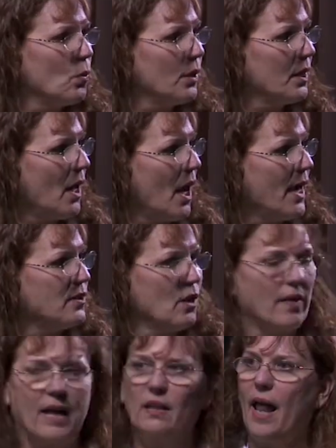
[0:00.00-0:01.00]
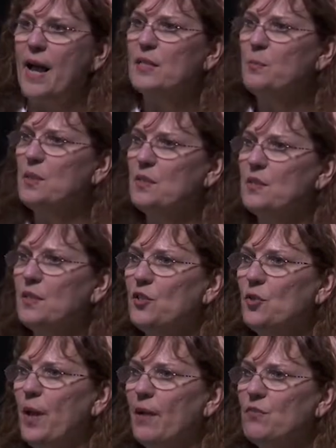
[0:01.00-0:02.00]
organized, all that class business that
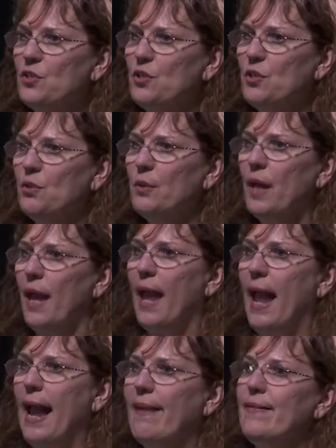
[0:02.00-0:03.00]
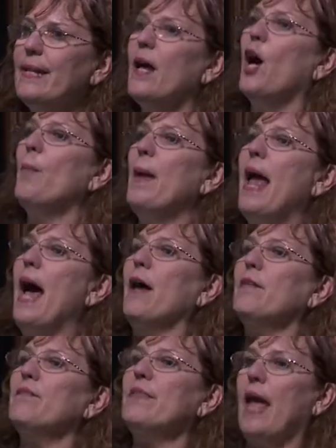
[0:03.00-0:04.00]
you have to do. And then out
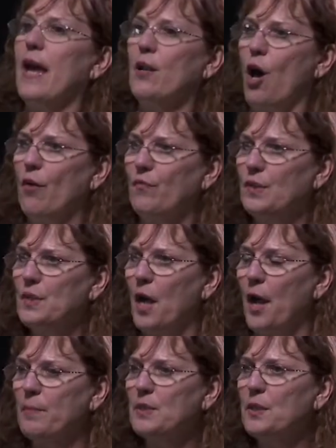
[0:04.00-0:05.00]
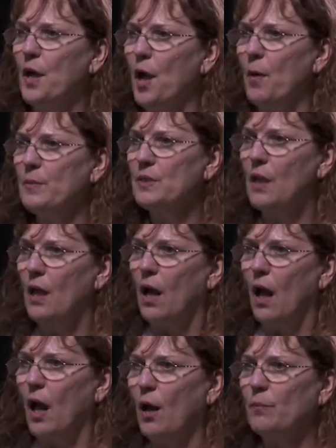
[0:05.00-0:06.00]
of that oftentimes comes
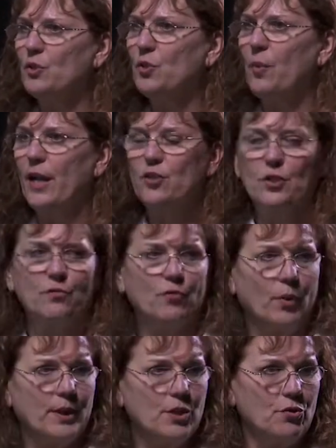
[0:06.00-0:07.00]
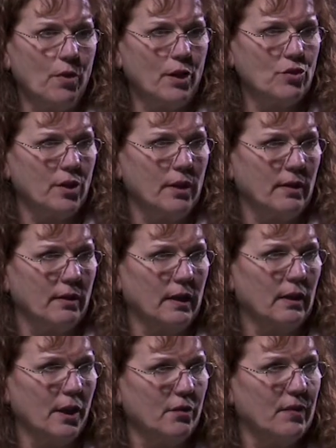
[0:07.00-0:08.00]
direction for instruction, the
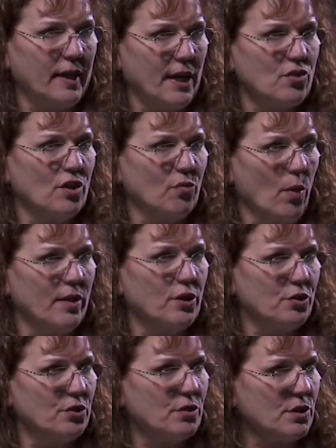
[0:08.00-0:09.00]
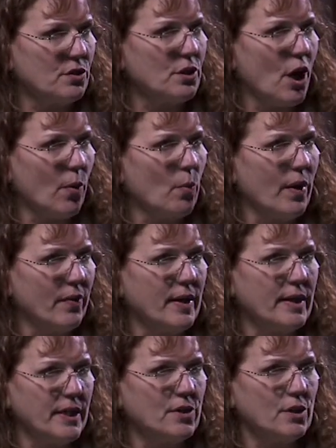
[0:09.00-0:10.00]
clarification of what your students know and what they
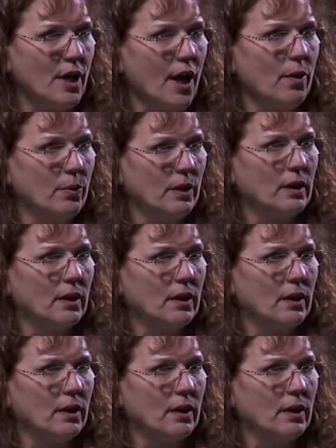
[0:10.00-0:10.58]
need to know.